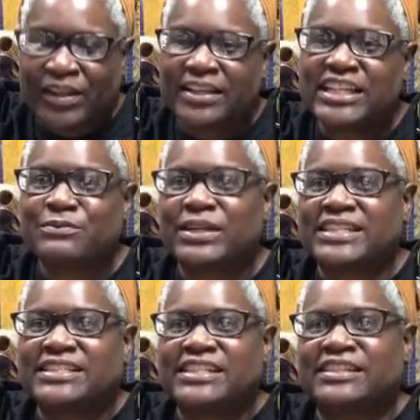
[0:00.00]
That's what I
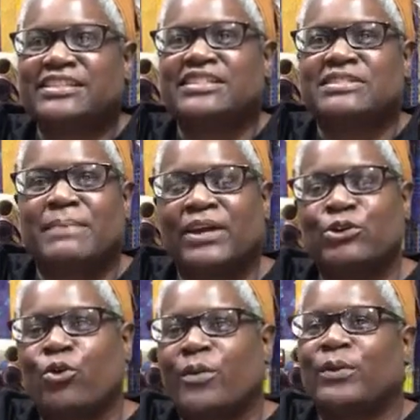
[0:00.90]
said. This is my
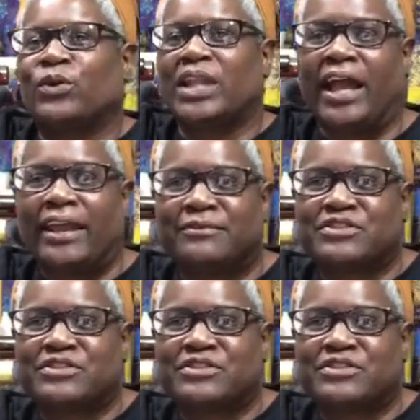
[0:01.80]
normal life.